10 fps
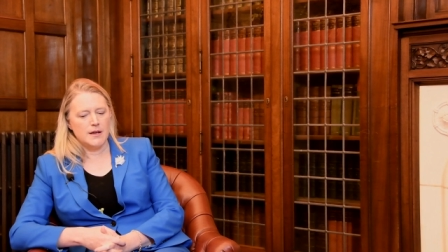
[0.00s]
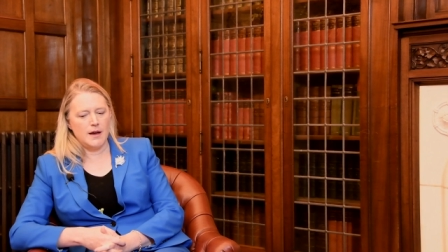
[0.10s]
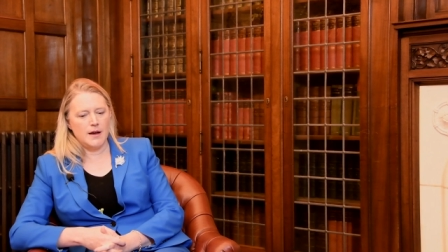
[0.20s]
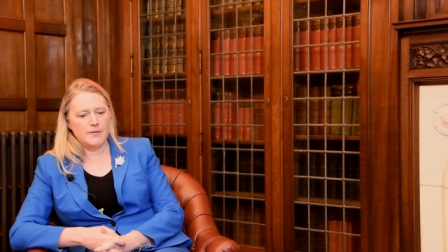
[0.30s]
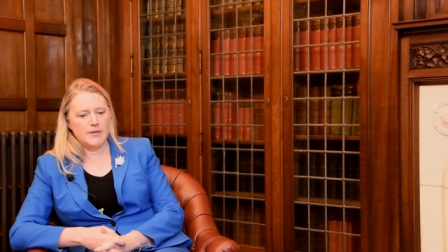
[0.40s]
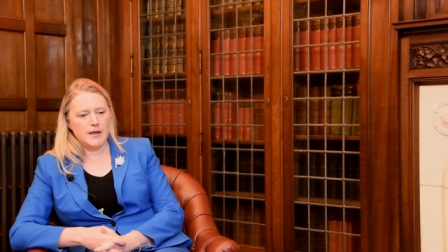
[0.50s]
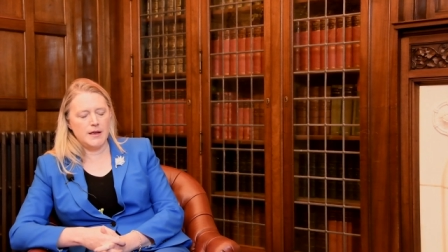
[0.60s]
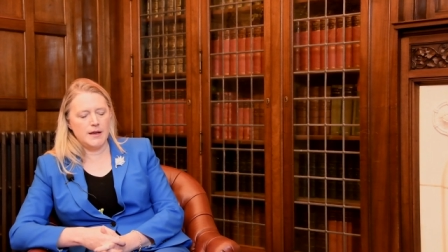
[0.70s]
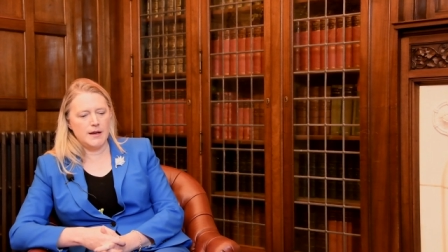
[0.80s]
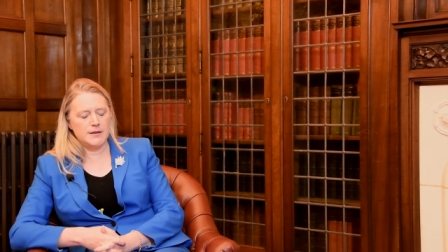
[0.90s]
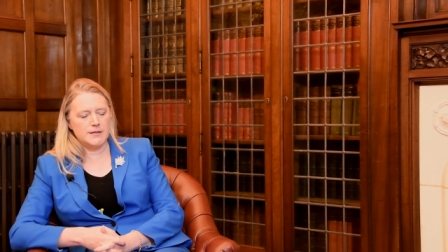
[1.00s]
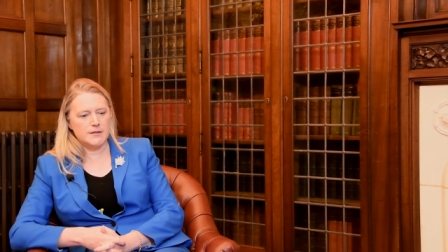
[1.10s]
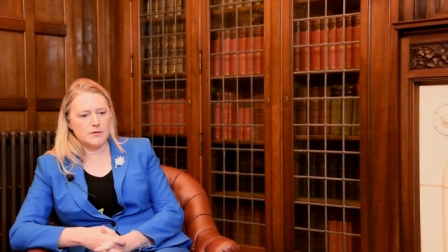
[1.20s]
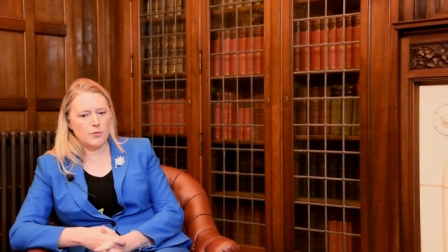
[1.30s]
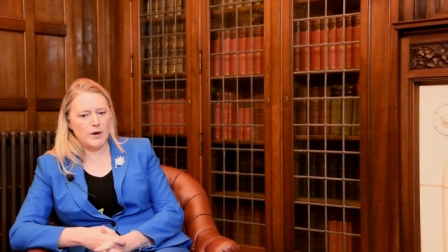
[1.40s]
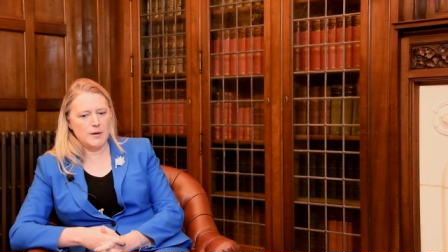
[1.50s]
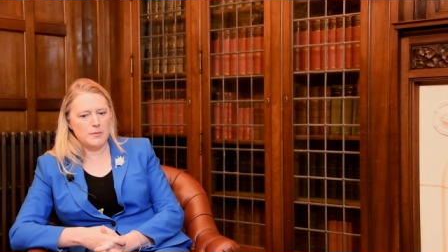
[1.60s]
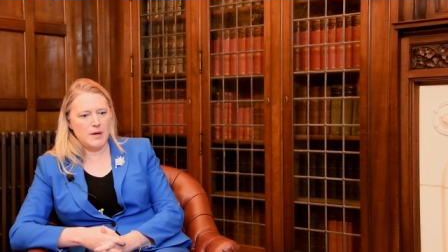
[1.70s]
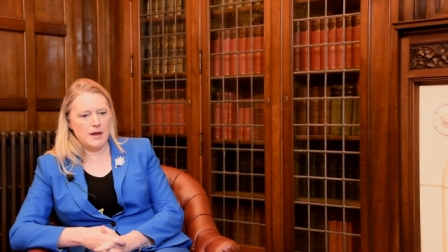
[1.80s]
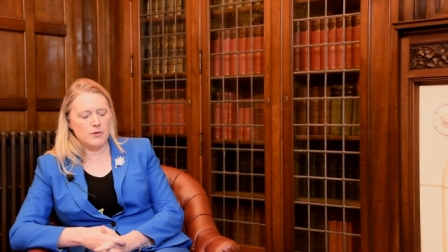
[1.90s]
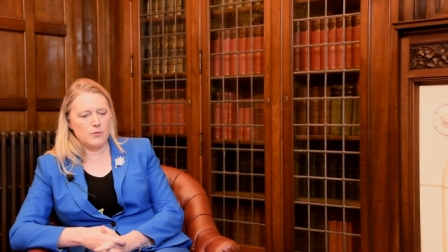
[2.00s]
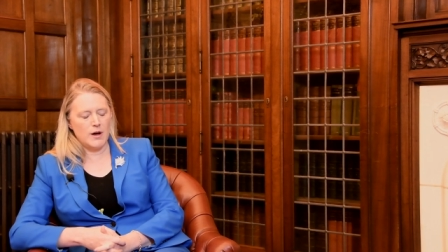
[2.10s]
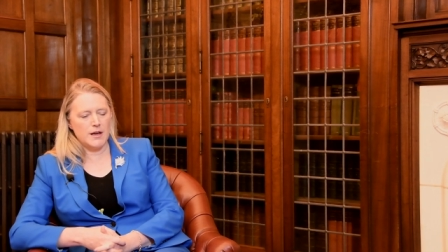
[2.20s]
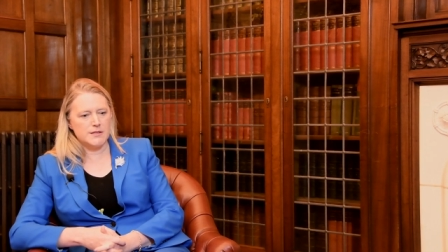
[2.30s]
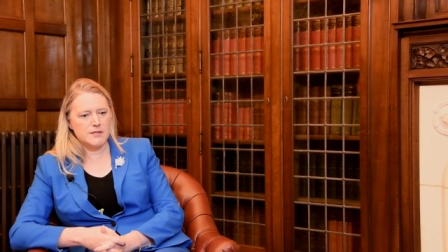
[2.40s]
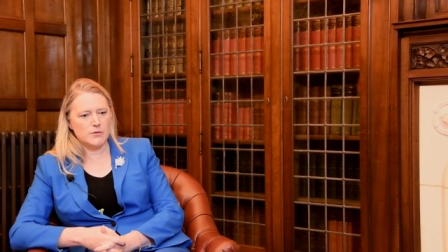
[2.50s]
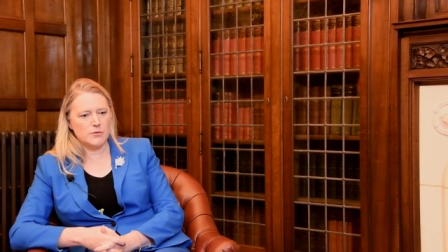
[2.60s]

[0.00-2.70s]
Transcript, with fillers: Um, and what it meant was